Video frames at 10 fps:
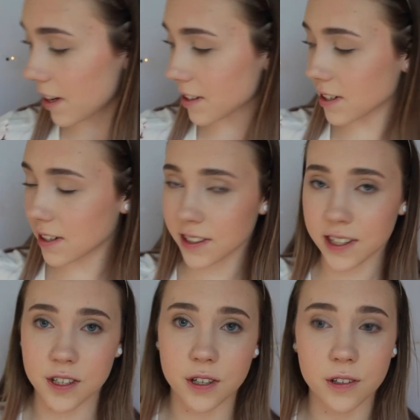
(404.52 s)
accidentally
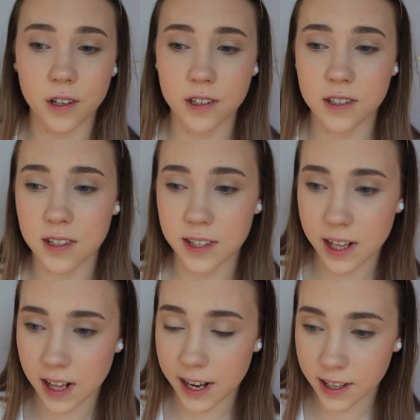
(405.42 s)
get too close, so
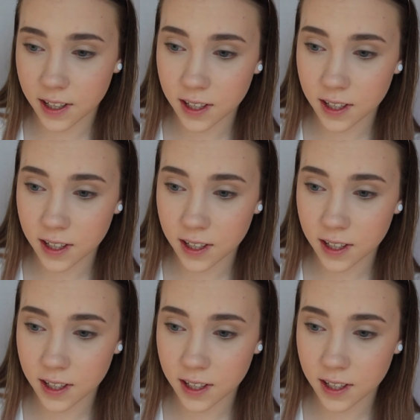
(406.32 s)
they're like